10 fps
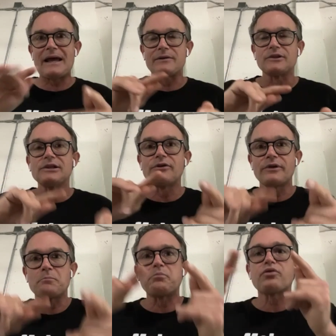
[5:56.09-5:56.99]
had
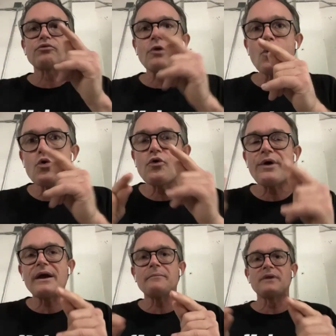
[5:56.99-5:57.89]
literally
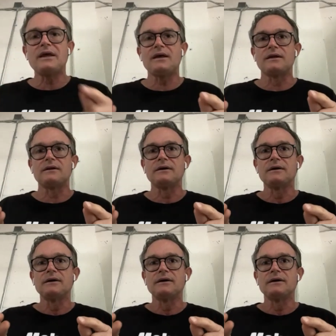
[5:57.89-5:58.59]
programmed in